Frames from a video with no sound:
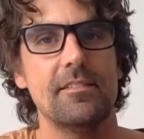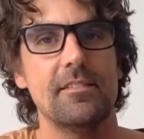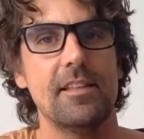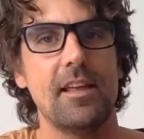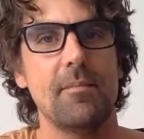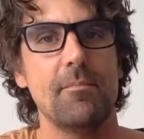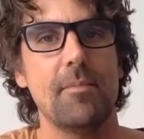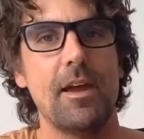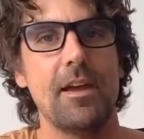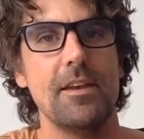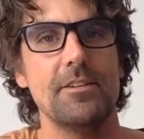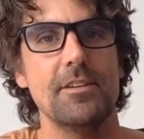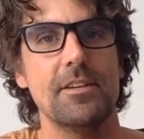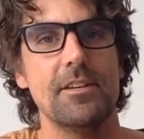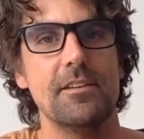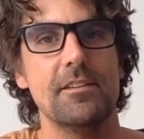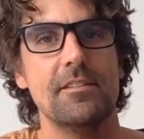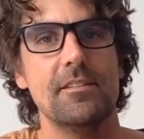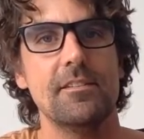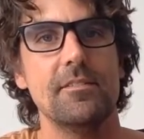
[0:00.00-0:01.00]
that major
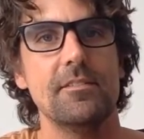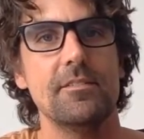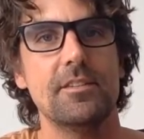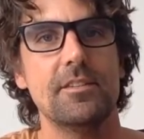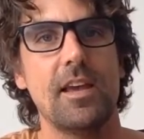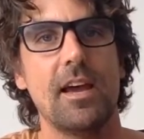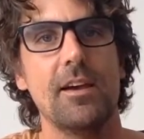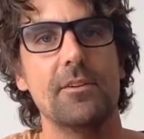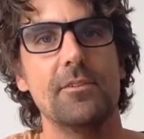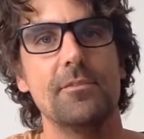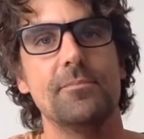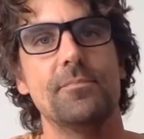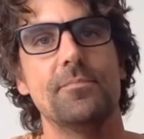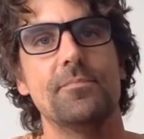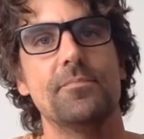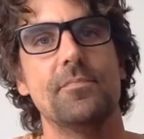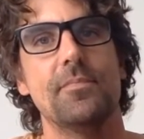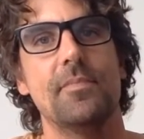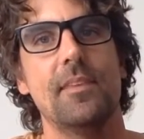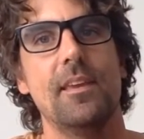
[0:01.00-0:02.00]
scale.
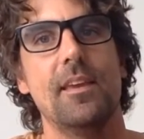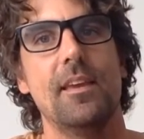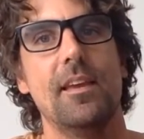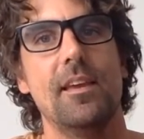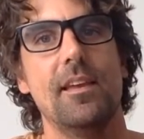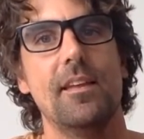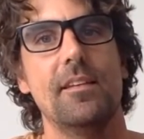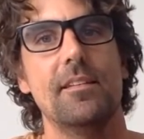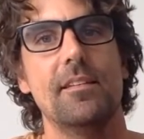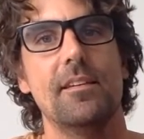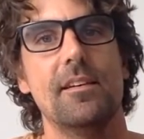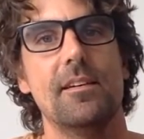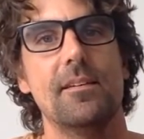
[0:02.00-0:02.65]
And